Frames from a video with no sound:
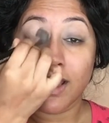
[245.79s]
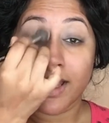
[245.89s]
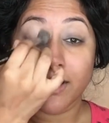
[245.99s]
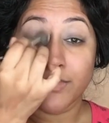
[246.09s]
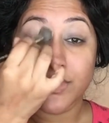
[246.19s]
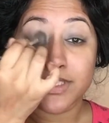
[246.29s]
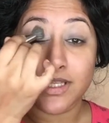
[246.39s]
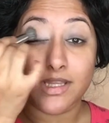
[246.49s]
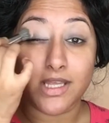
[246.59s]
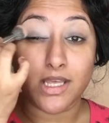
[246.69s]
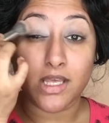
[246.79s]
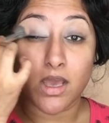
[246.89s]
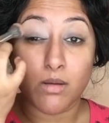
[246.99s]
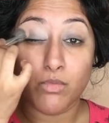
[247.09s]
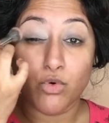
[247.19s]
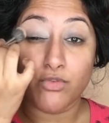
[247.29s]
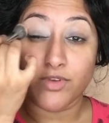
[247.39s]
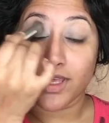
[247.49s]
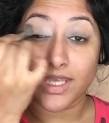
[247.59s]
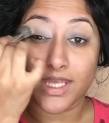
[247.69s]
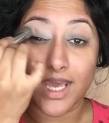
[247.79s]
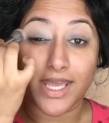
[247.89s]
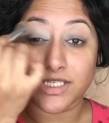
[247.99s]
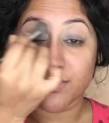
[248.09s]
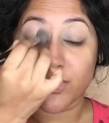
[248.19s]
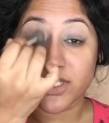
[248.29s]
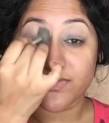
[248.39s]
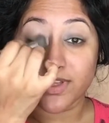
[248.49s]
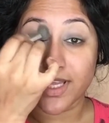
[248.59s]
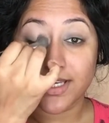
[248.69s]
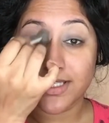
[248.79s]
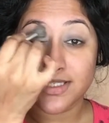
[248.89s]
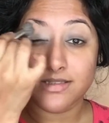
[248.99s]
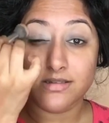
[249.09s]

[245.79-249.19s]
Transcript: And I'm using the Morphe E8 brush for this.